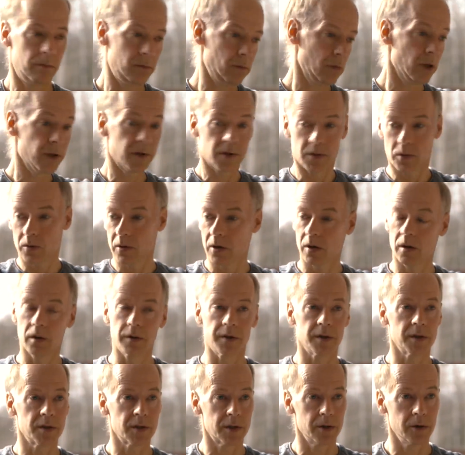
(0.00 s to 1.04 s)
this
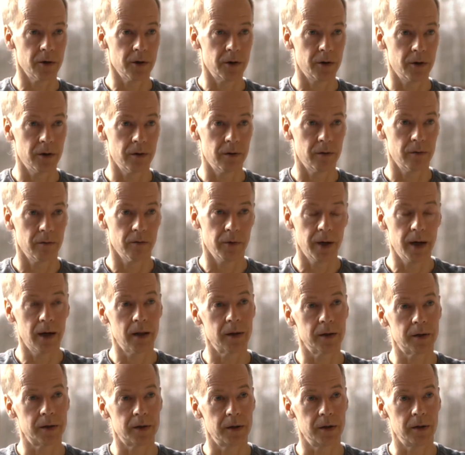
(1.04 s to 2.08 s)
so-called exterior
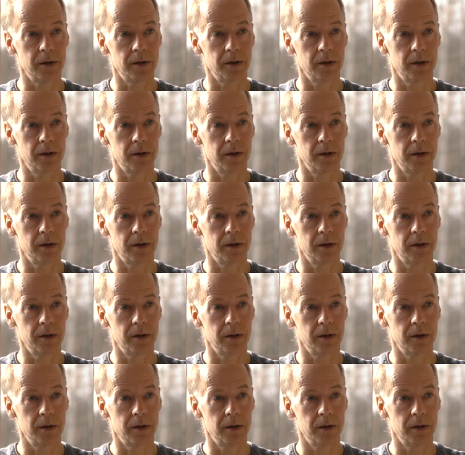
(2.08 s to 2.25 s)
reality.